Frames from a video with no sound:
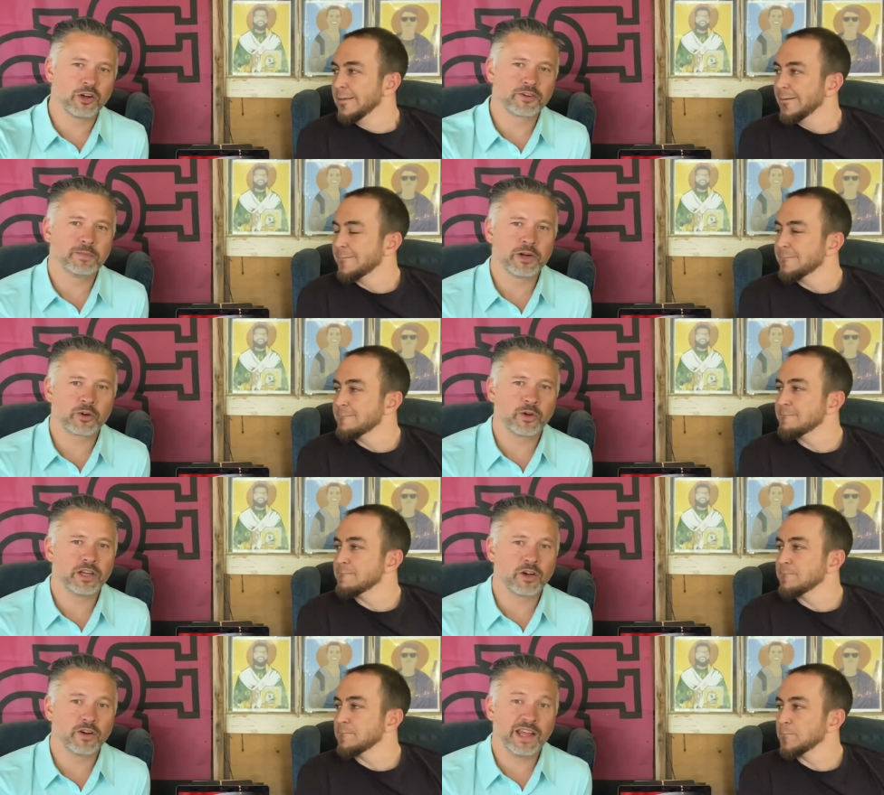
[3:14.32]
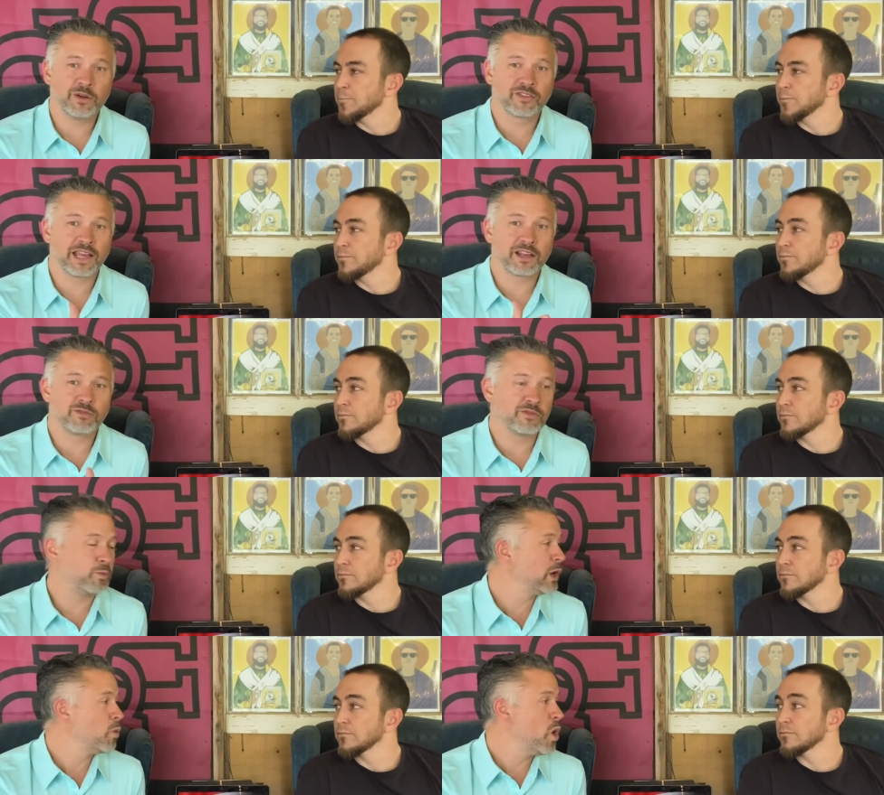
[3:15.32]
Speaker 1: over to Miracle Hill, and that was like
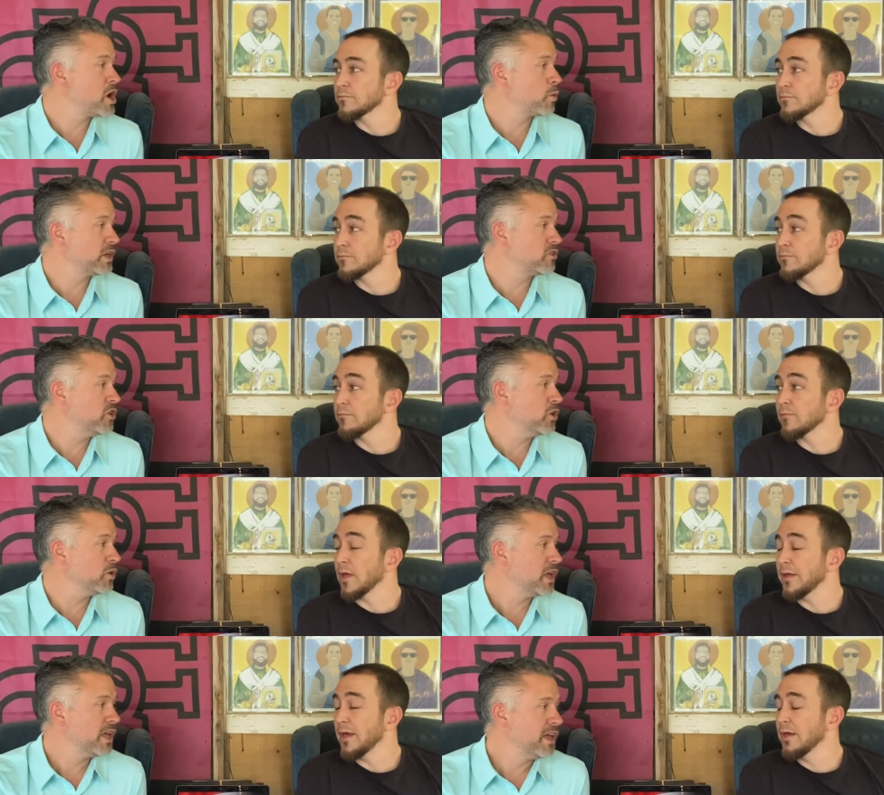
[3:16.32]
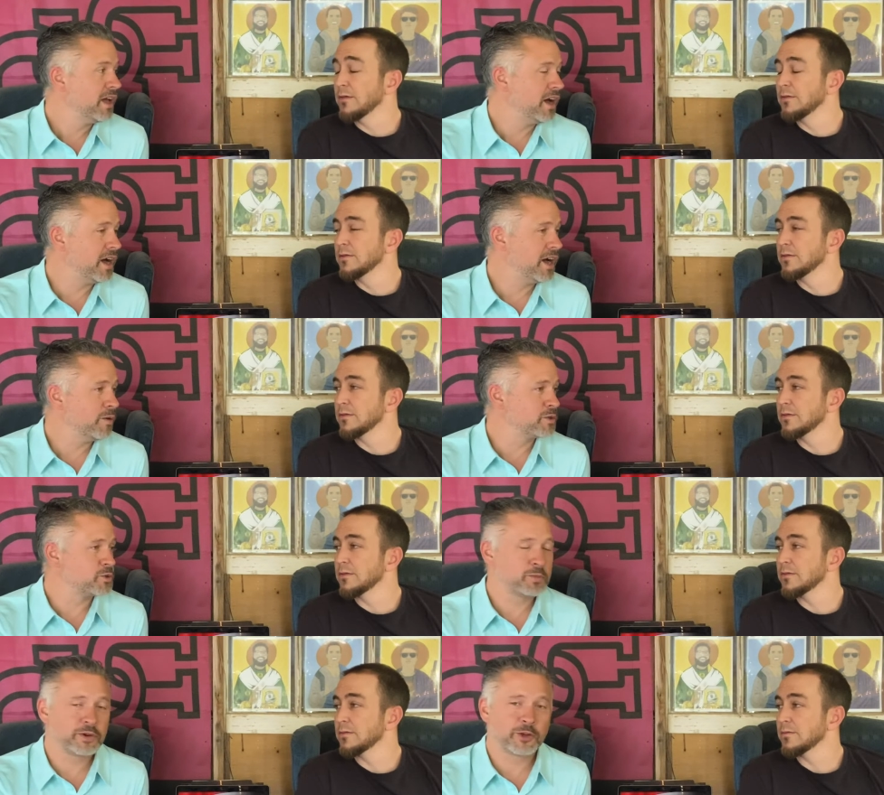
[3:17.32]
week one or week two. Yeah, uh, which
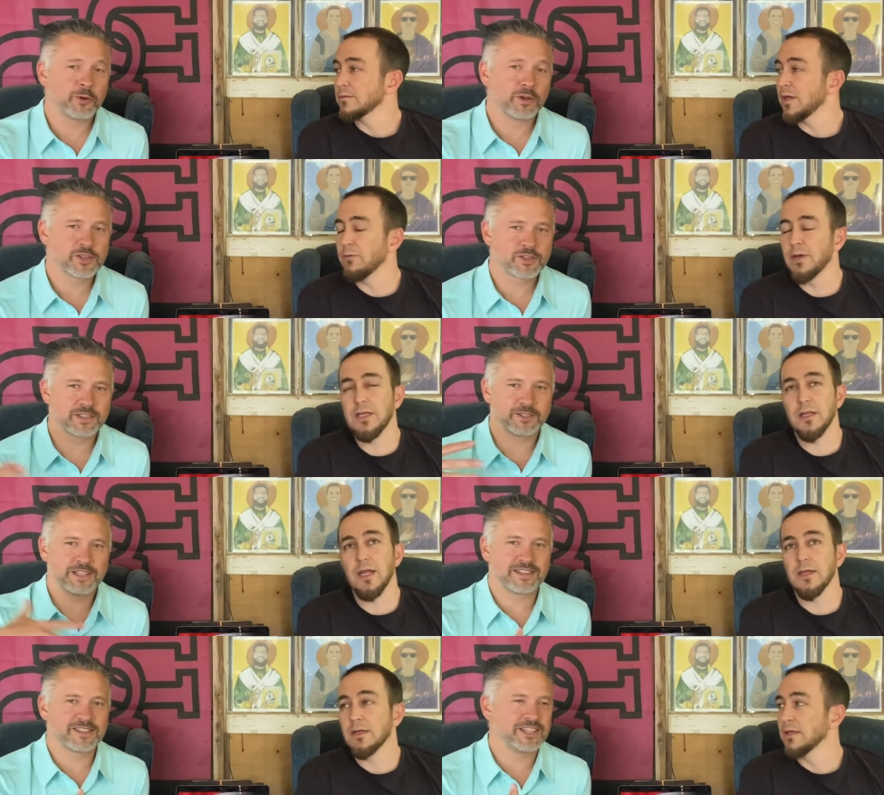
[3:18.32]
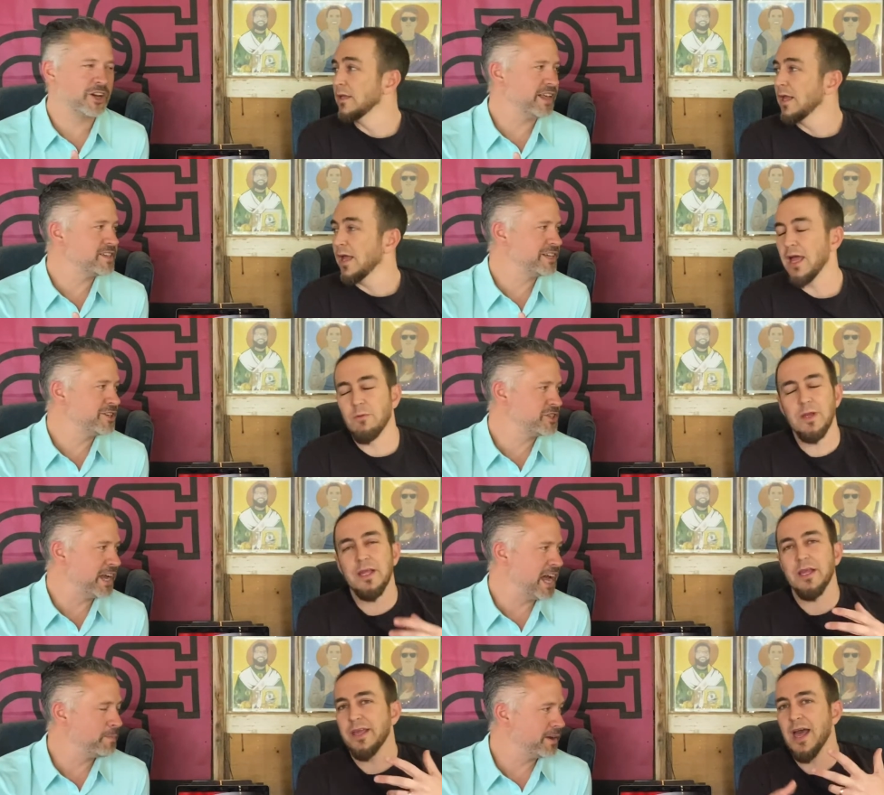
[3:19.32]
was pretty cool. It's and just we, neat to see all that synergy we,
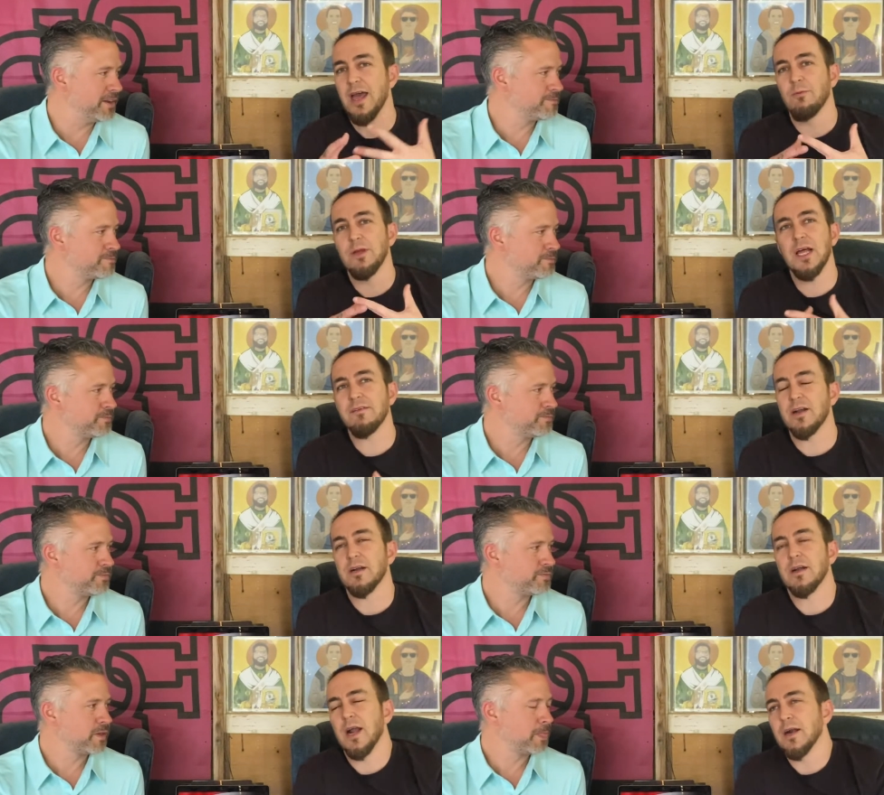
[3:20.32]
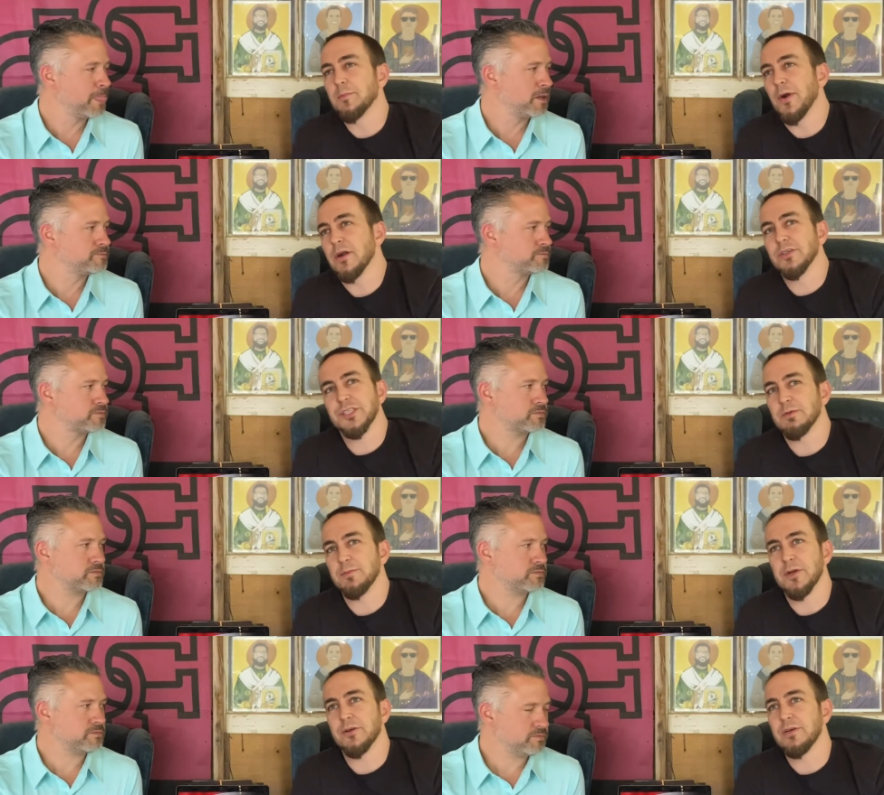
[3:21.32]
happen.
Speaker 2: Yeah, and we love our, our partnership with
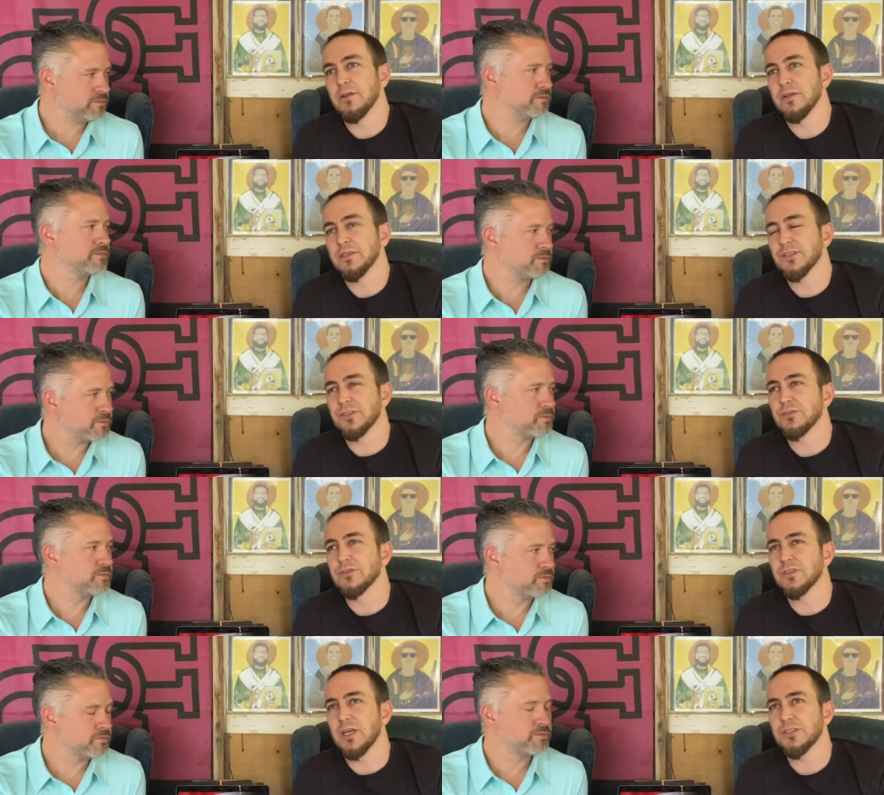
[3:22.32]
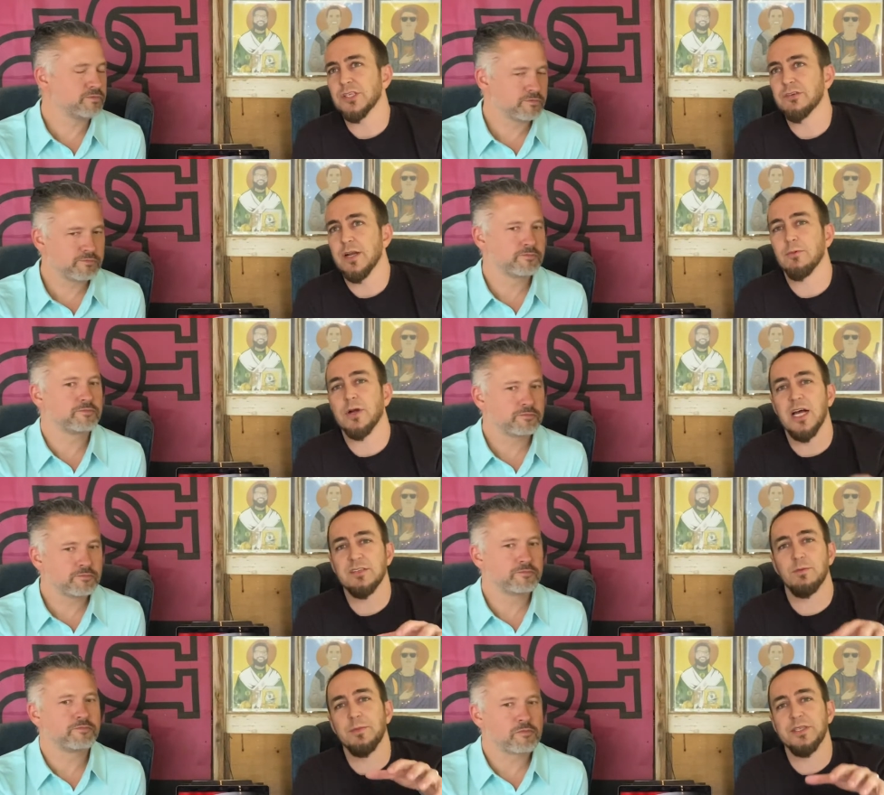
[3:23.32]
Miracle Hill. They just do such incredible
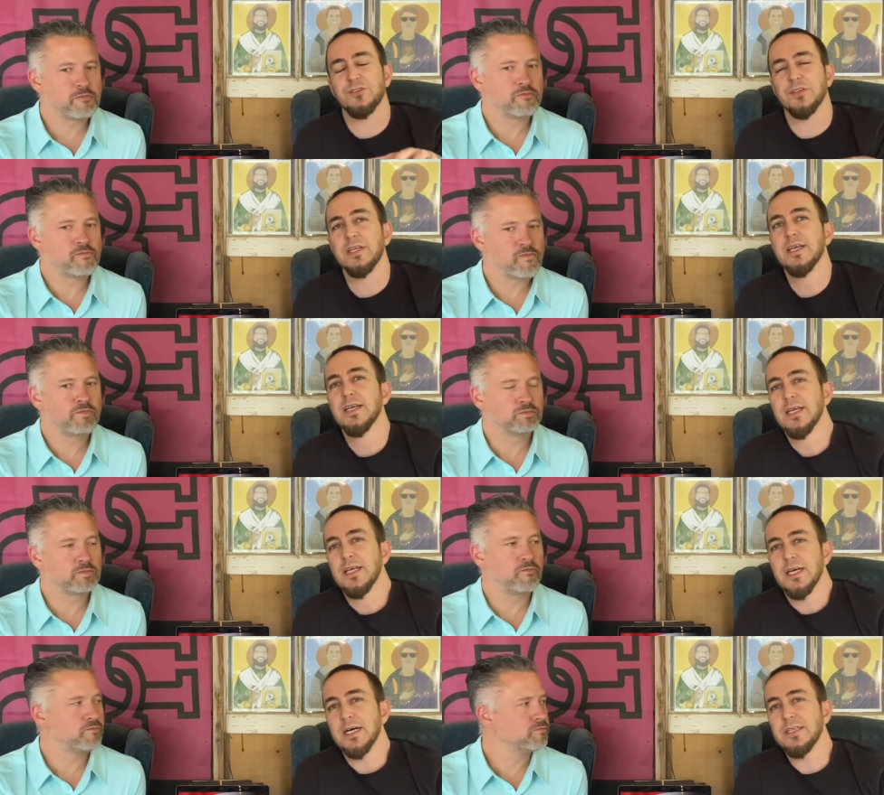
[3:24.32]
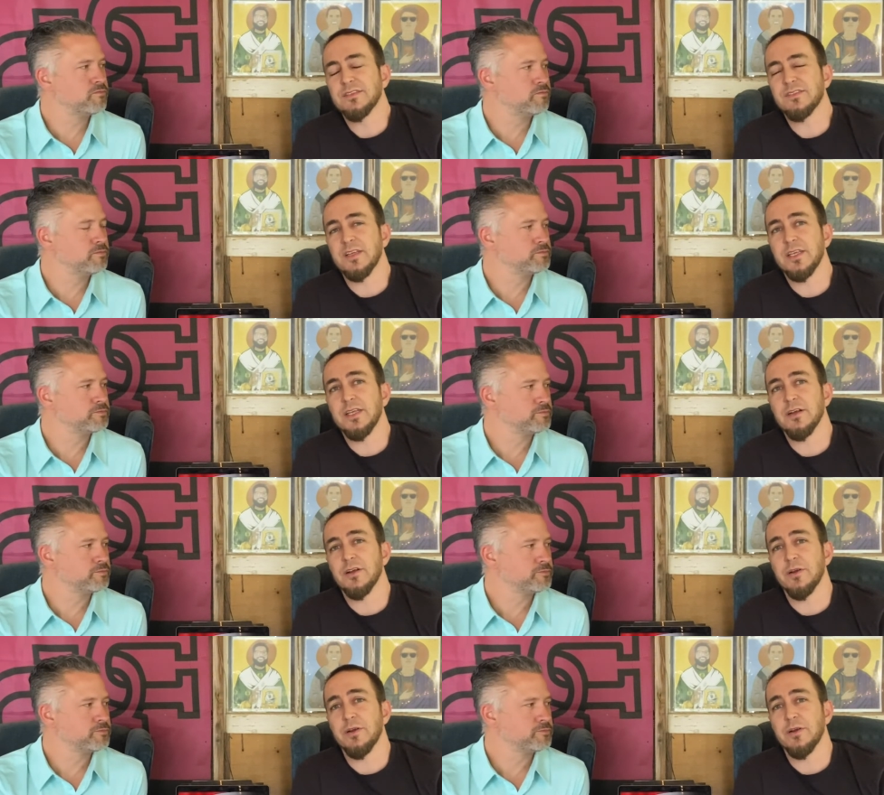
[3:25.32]
gospel ministry. Uh, in the city here in